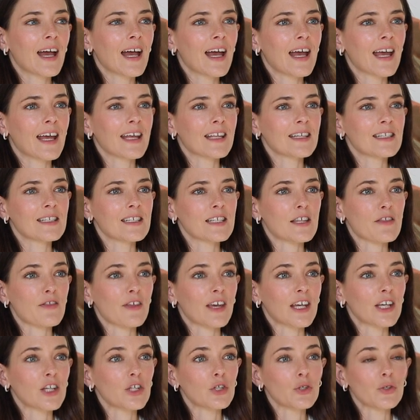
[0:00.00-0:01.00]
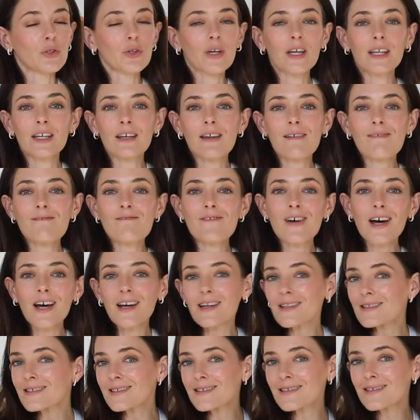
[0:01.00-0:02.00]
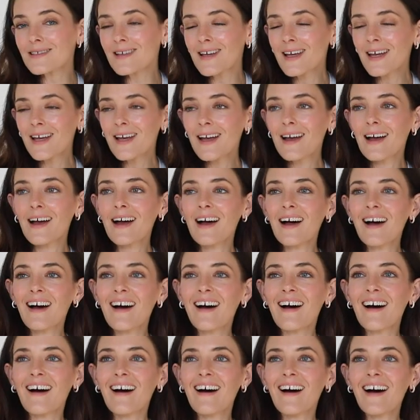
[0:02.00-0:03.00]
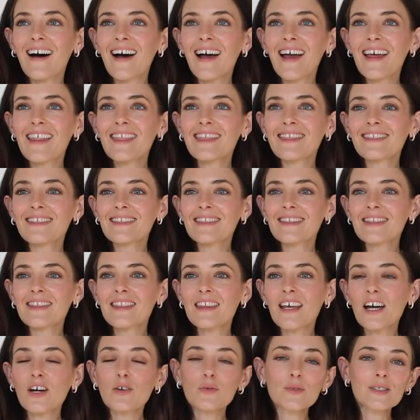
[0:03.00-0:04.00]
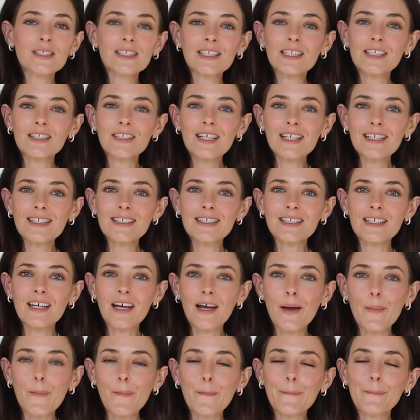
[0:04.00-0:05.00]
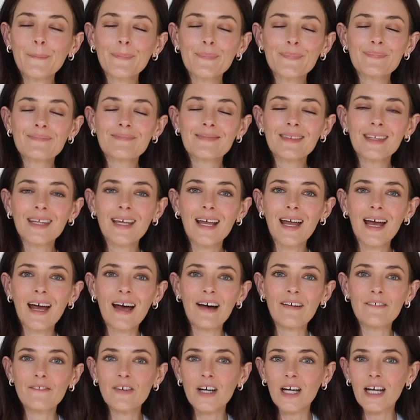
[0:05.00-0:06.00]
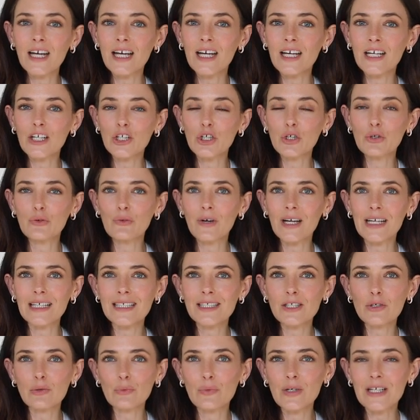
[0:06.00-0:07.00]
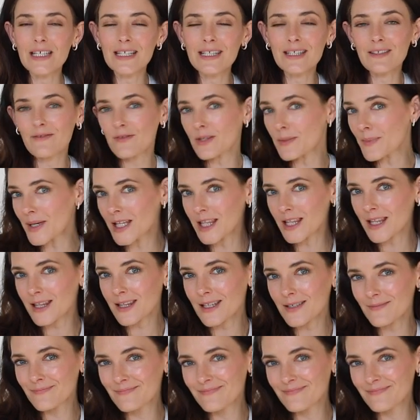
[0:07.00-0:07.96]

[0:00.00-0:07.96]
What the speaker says: And thank you in advance. And I will see you next time. Have a great rest of the month.